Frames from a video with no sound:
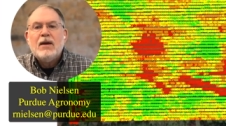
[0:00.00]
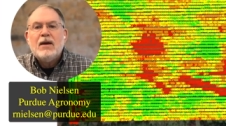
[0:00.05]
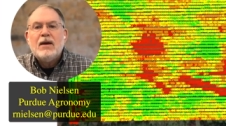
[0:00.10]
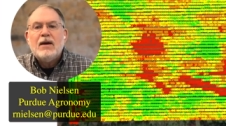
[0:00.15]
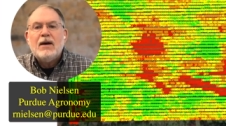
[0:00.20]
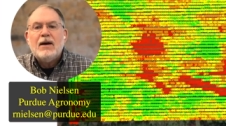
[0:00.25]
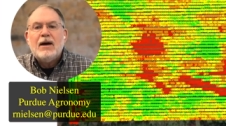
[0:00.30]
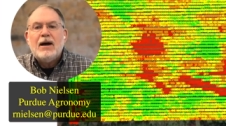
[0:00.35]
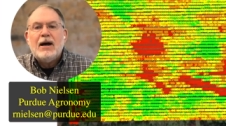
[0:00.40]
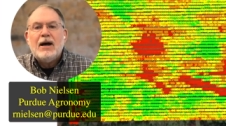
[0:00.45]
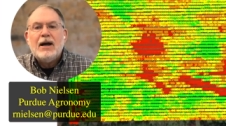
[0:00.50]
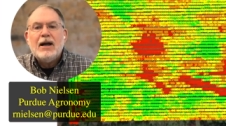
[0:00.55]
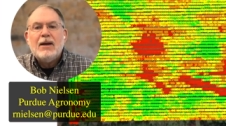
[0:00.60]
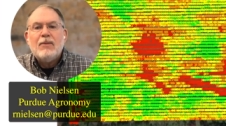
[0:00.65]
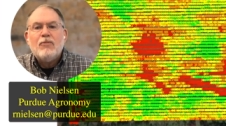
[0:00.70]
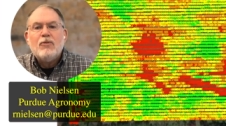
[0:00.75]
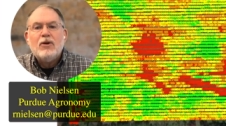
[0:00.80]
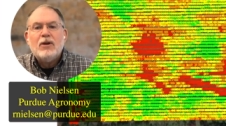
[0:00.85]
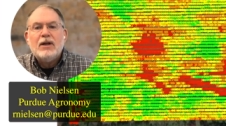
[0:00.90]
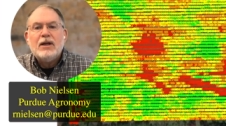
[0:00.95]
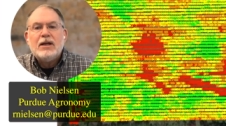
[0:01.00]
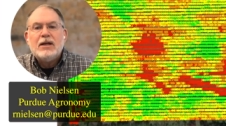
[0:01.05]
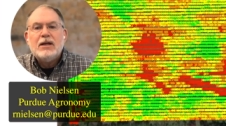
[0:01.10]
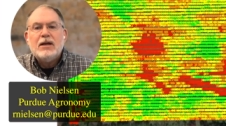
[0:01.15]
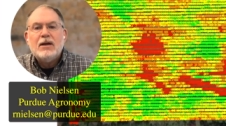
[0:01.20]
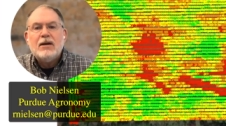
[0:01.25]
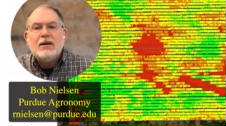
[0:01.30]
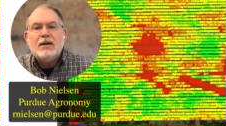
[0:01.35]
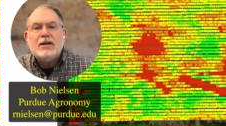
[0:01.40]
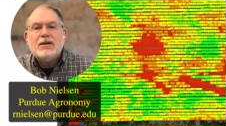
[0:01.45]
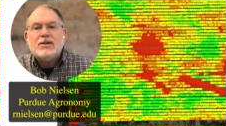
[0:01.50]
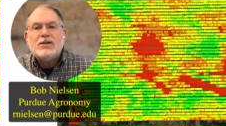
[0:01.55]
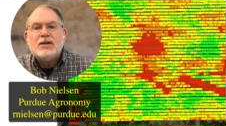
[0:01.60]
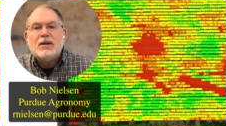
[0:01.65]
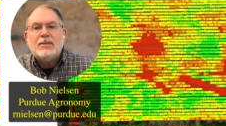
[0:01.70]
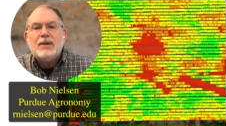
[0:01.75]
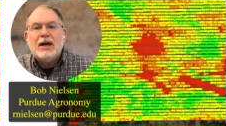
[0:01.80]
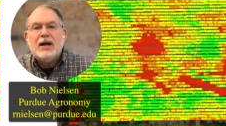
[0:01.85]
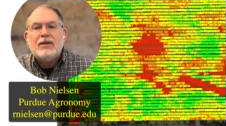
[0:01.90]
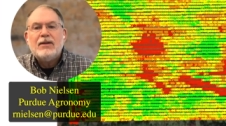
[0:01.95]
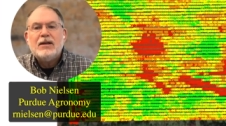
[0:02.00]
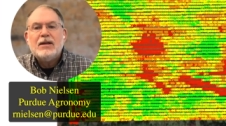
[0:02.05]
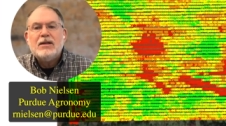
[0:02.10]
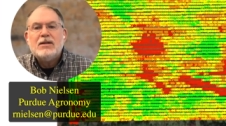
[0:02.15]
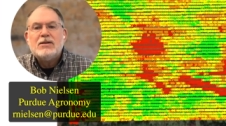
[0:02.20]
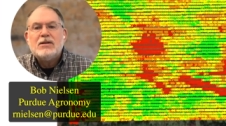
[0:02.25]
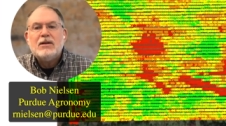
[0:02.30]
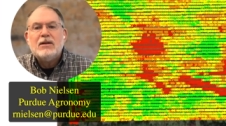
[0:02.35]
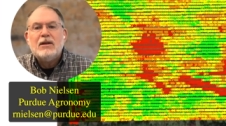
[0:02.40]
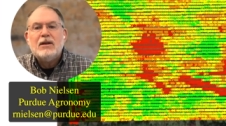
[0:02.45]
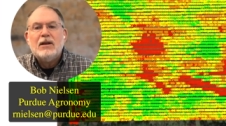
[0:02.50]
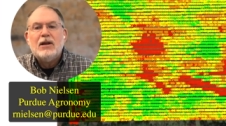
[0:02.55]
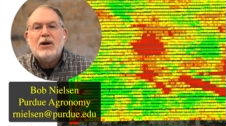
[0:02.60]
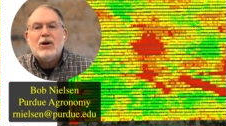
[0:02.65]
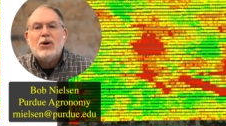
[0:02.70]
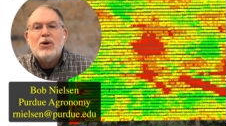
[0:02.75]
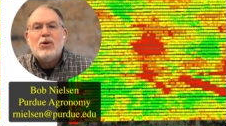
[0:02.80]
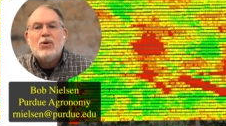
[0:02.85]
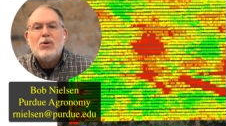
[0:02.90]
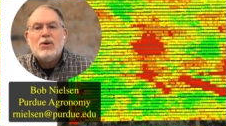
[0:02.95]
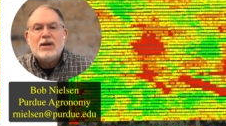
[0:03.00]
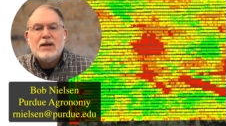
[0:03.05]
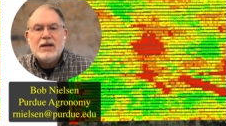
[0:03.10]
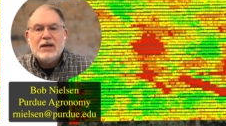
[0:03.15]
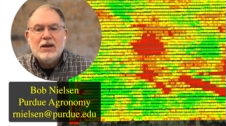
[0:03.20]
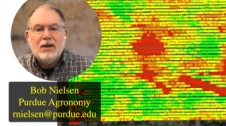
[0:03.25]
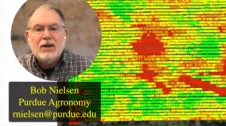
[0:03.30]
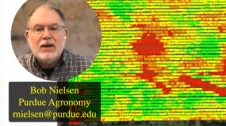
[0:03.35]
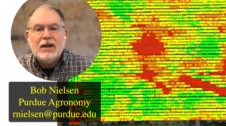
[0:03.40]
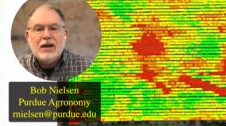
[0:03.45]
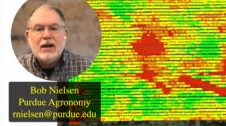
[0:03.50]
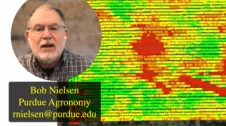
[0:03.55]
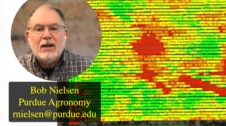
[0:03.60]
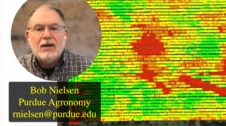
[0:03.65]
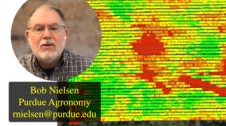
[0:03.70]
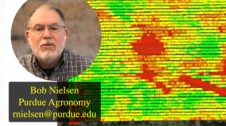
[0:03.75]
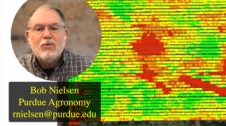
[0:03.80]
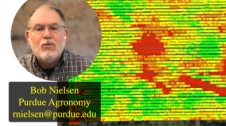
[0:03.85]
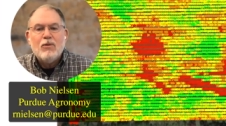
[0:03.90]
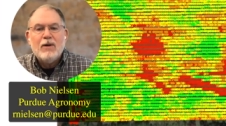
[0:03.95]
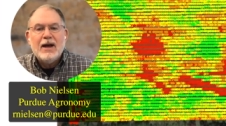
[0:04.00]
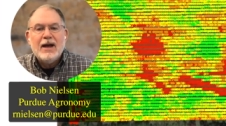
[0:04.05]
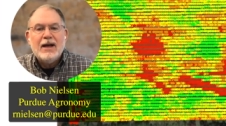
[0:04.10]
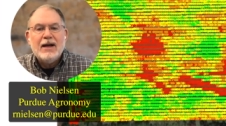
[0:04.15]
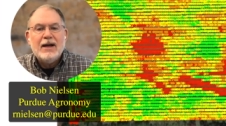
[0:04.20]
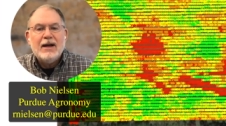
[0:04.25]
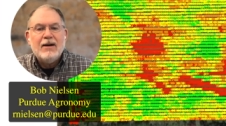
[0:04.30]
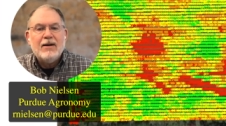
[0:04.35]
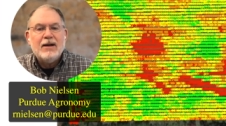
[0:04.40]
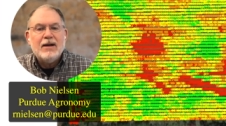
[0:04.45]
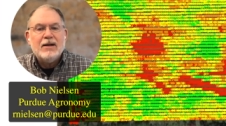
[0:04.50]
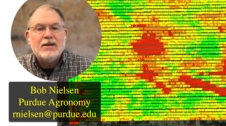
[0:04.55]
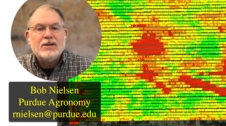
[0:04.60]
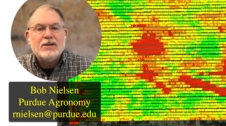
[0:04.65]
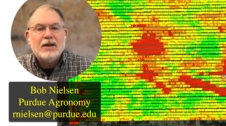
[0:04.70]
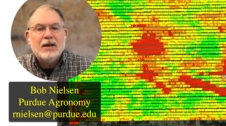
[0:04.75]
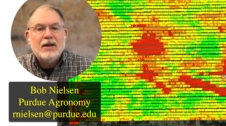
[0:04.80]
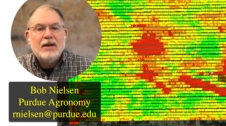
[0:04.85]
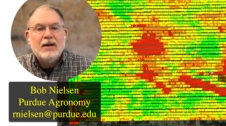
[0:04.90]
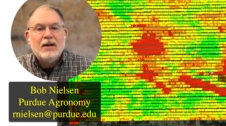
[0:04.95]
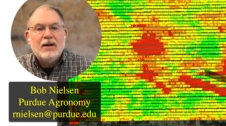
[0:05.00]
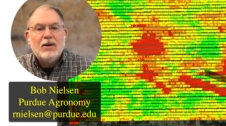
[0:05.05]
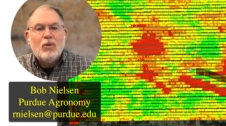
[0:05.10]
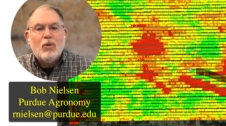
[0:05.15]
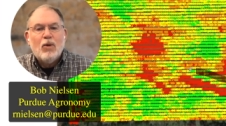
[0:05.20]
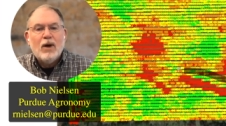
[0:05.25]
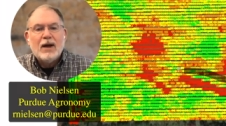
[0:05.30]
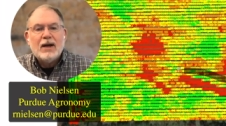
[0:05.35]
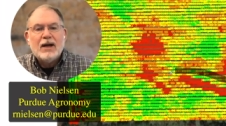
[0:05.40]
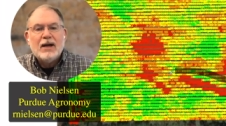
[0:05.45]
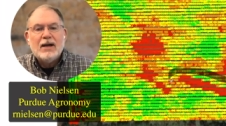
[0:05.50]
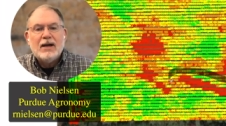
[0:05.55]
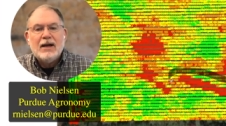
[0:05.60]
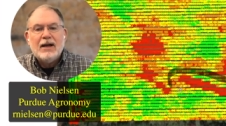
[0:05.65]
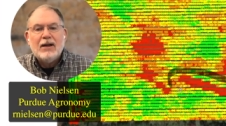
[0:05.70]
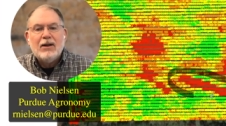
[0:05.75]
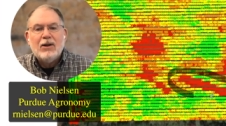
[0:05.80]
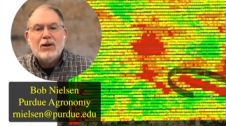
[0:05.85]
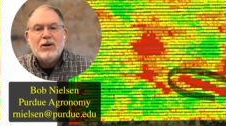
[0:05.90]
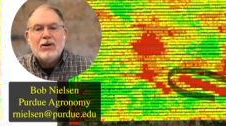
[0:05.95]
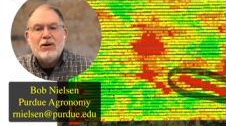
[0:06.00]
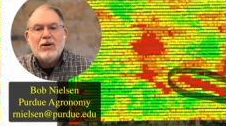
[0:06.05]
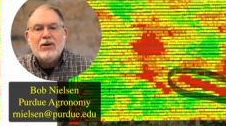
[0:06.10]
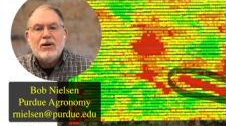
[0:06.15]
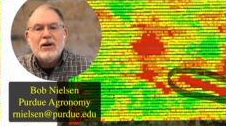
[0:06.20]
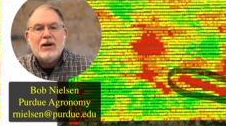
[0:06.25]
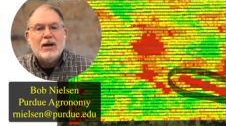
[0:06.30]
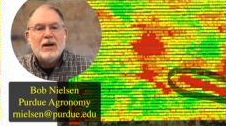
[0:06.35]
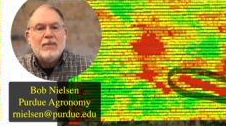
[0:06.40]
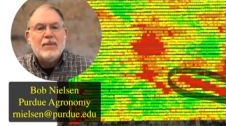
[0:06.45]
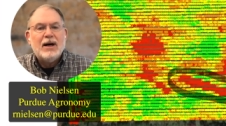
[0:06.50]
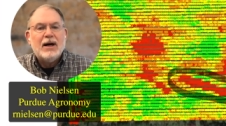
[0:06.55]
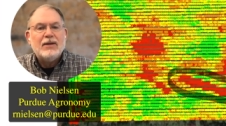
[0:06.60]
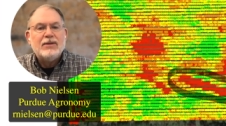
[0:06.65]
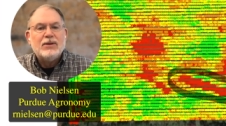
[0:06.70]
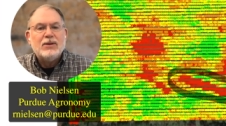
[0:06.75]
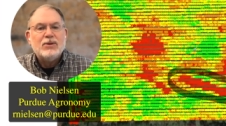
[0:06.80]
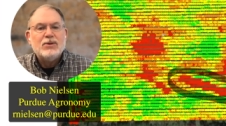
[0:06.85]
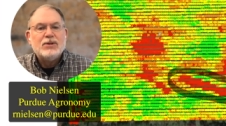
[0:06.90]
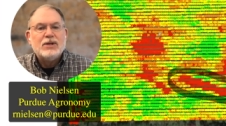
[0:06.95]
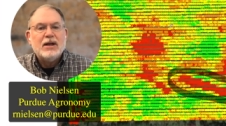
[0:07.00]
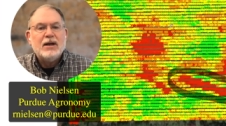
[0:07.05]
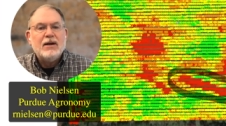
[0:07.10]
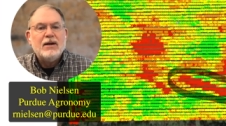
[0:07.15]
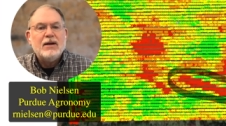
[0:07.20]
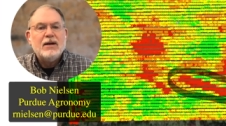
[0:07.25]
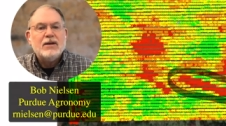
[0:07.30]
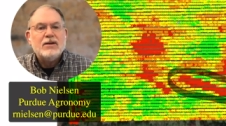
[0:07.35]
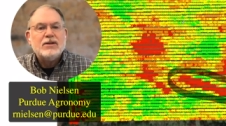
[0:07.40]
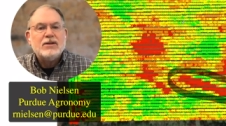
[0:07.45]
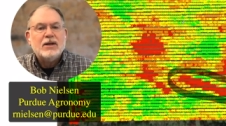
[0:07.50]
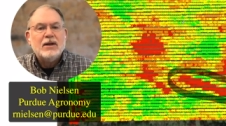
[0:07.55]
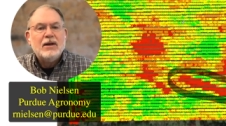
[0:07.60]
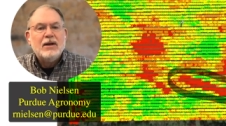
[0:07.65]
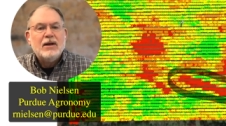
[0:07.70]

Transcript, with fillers: uh, I am really curious about these low yielding red areas. What can I learn about those areas?